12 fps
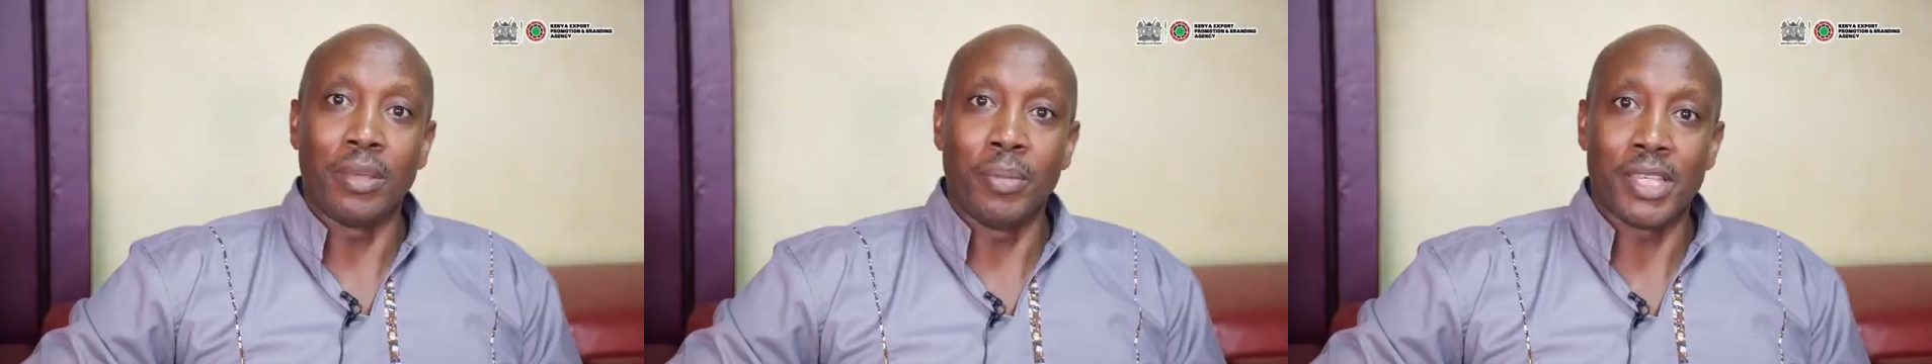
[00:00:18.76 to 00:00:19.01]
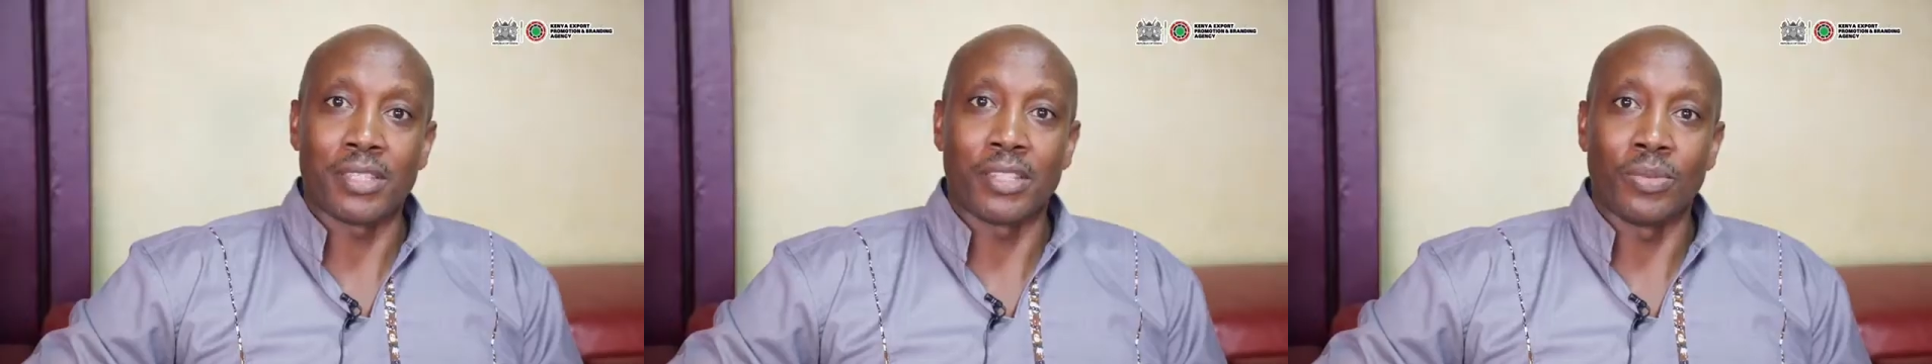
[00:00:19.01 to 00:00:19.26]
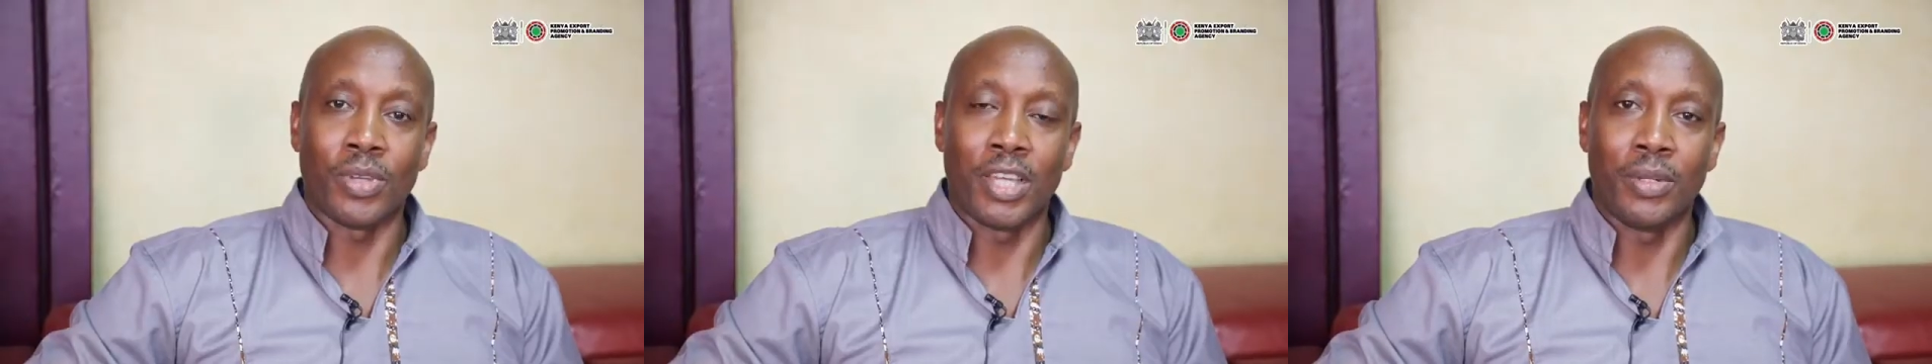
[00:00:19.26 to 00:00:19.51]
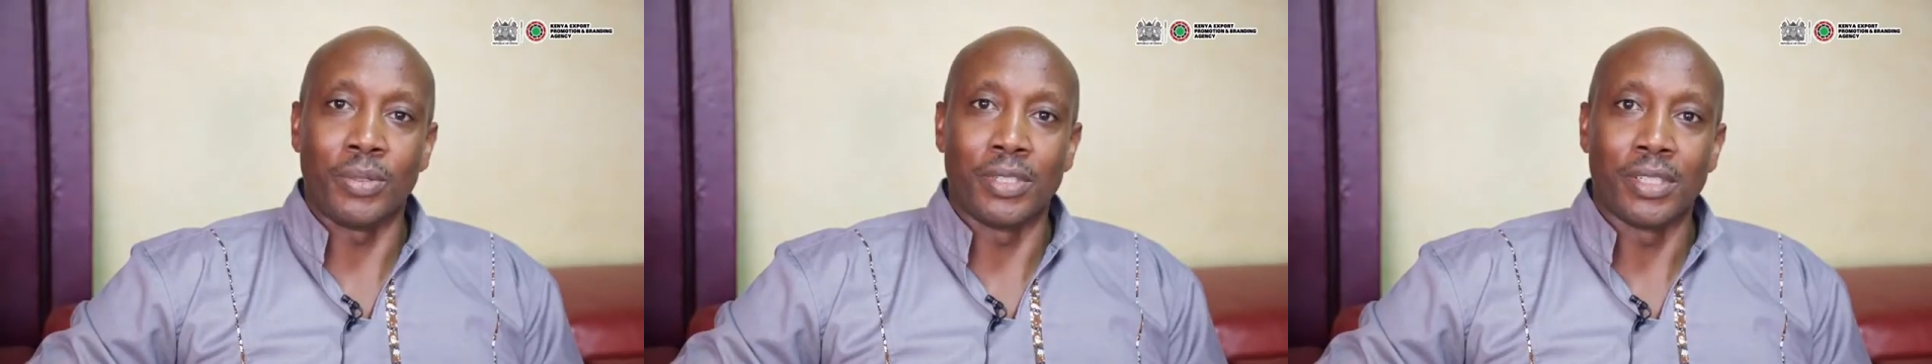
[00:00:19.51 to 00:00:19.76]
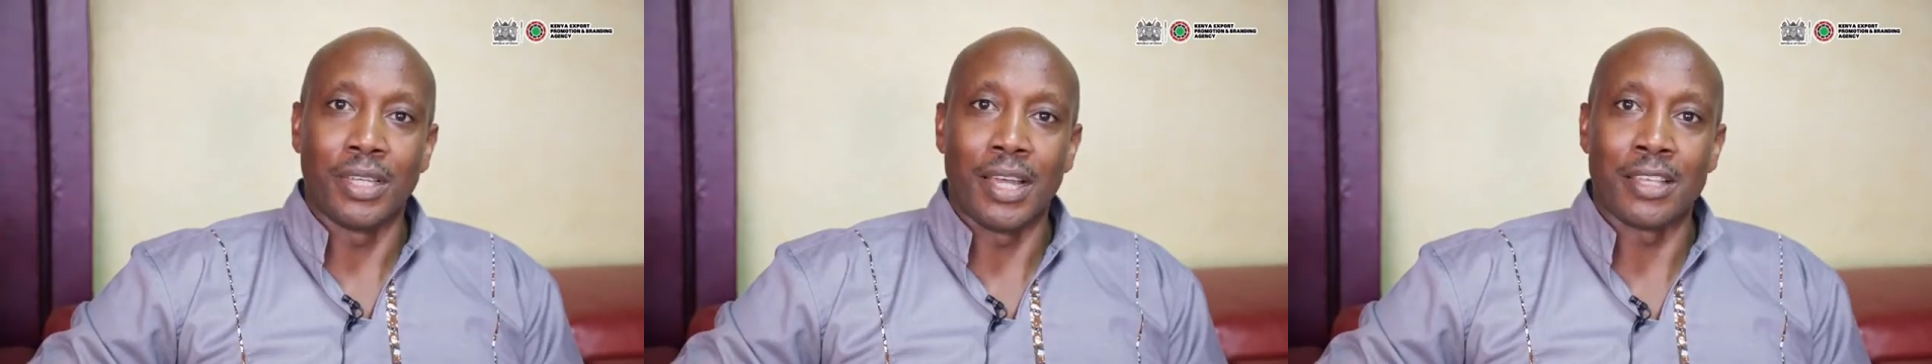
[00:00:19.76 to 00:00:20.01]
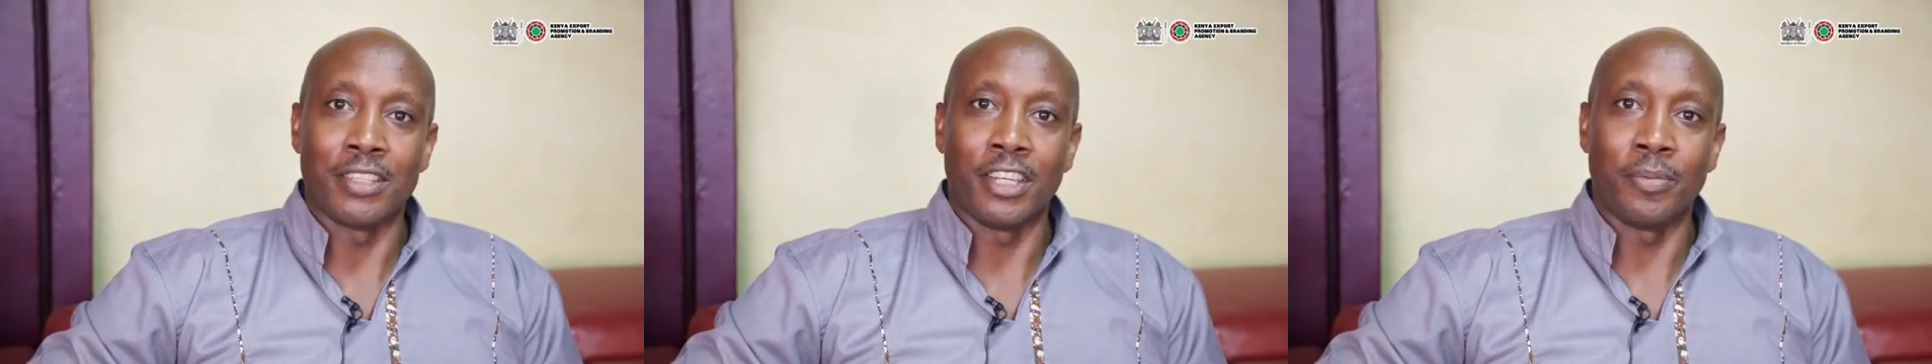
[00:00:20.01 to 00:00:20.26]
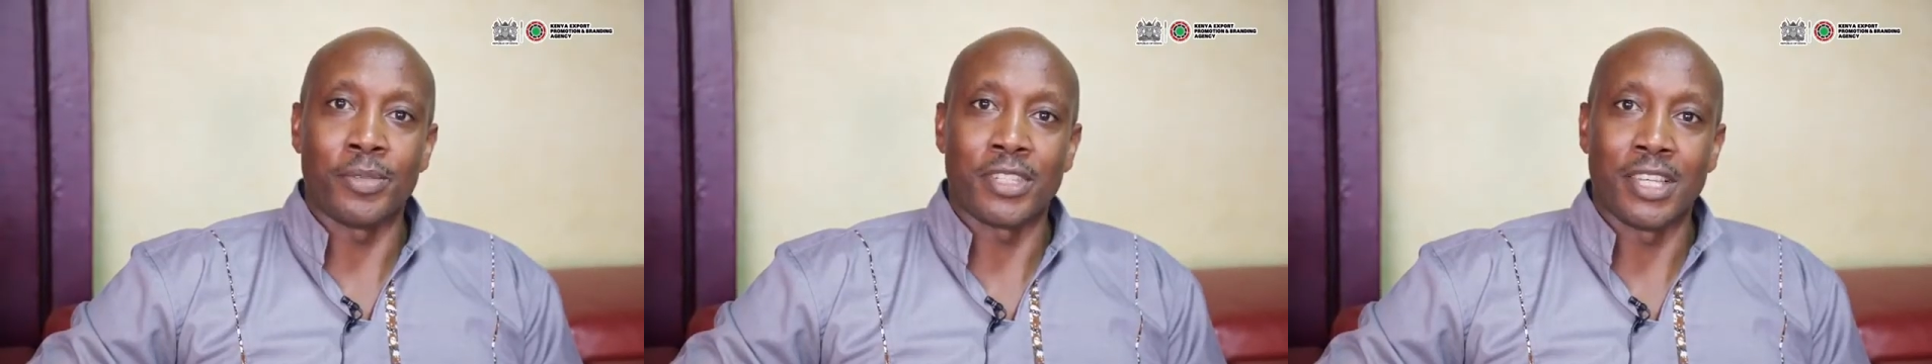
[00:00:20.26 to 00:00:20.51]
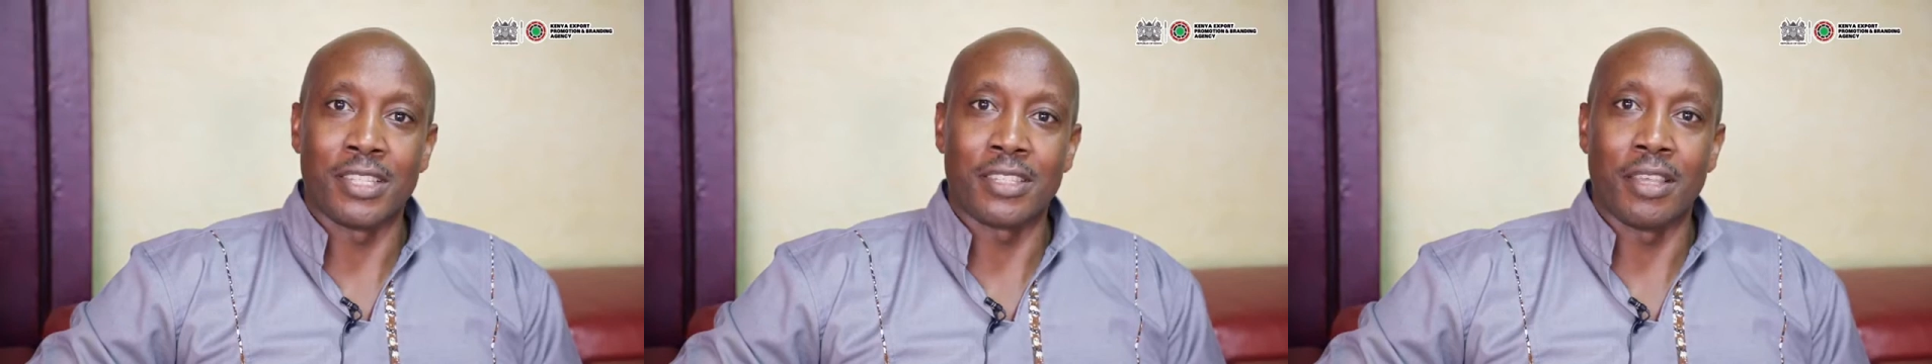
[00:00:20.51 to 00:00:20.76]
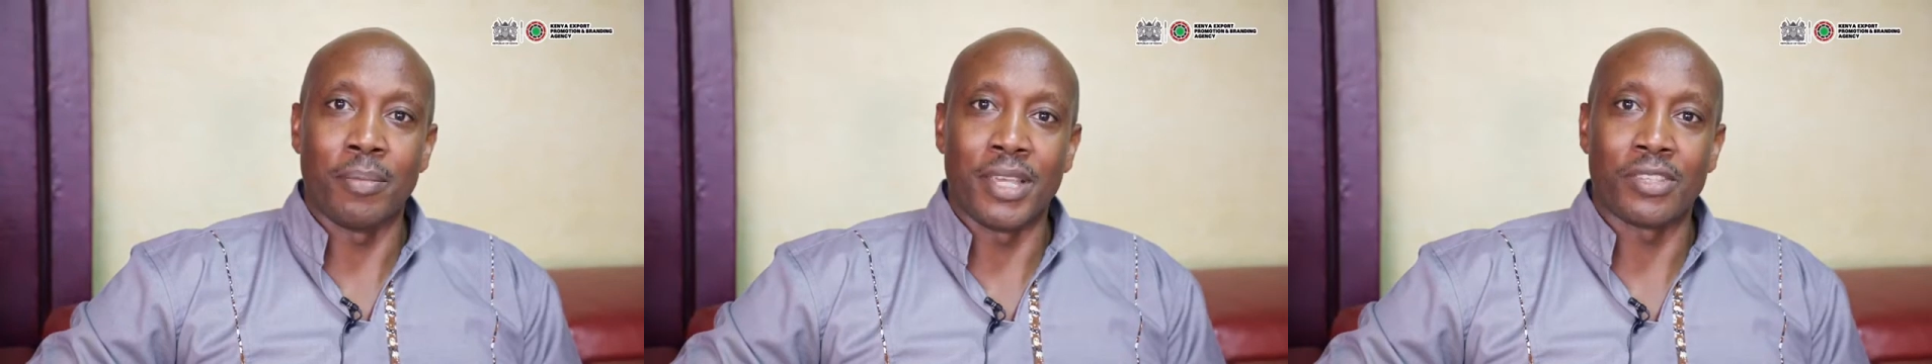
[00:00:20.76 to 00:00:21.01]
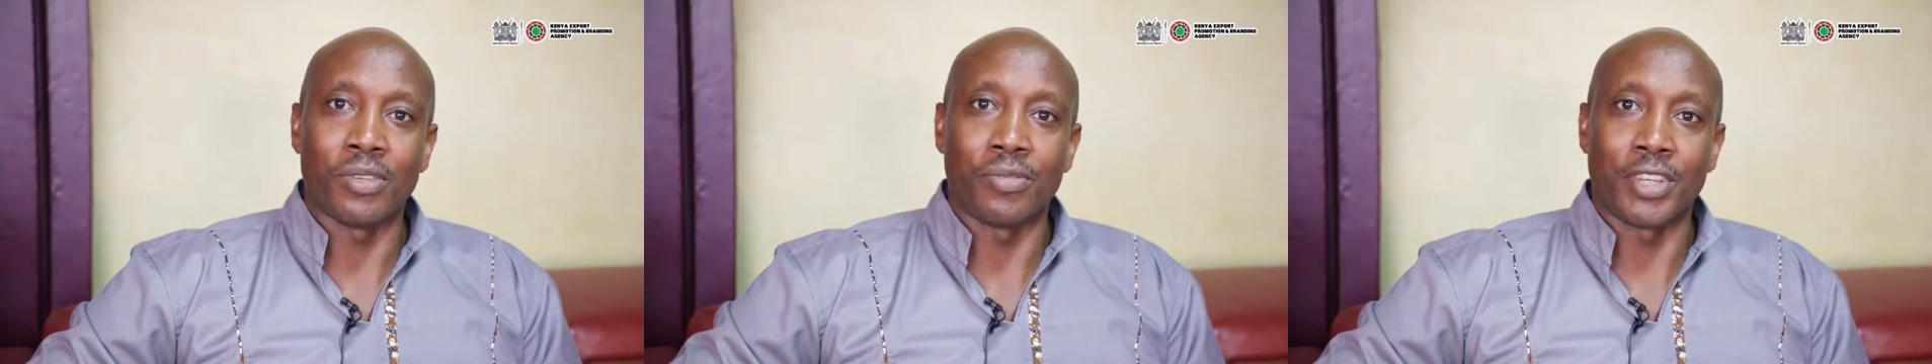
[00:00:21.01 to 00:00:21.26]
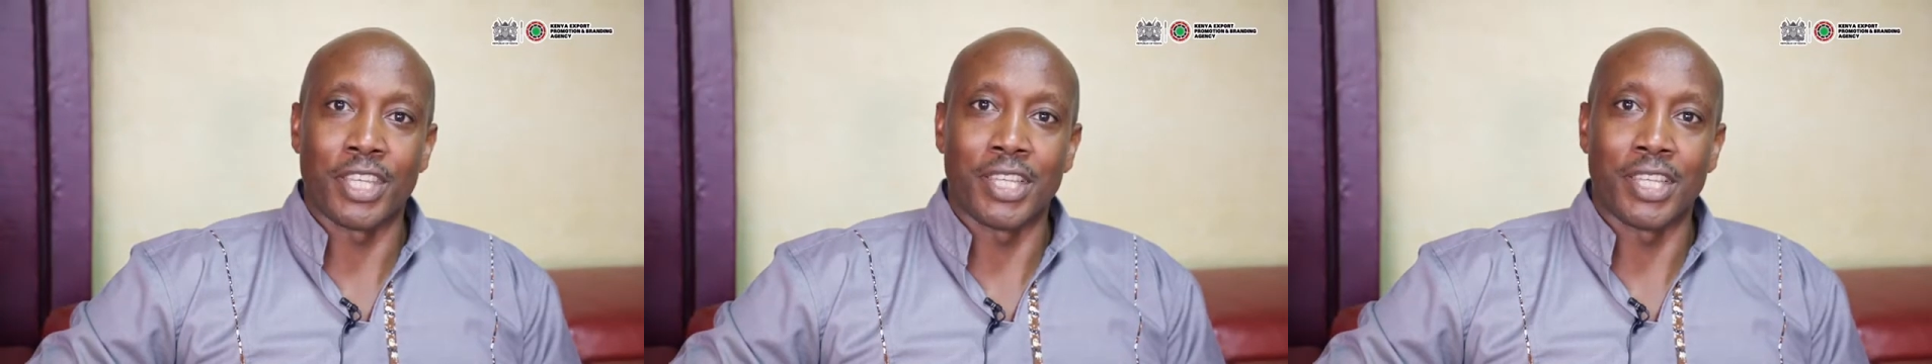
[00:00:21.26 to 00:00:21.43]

all the best to Eliud as he represents the best of